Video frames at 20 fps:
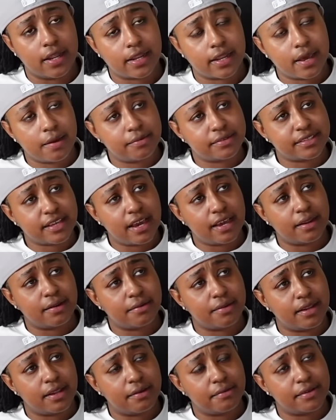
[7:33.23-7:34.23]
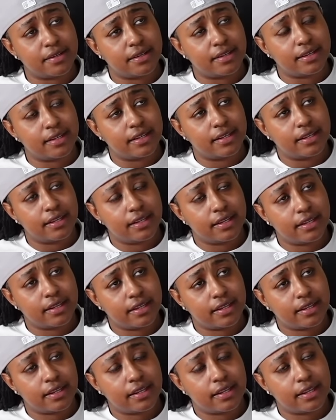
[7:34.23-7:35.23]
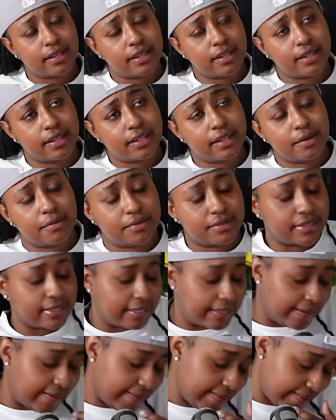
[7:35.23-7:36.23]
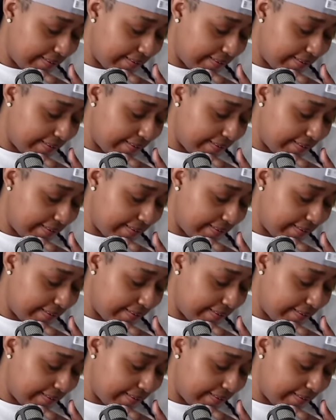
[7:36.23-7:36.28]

Let me see. Let me, let me see.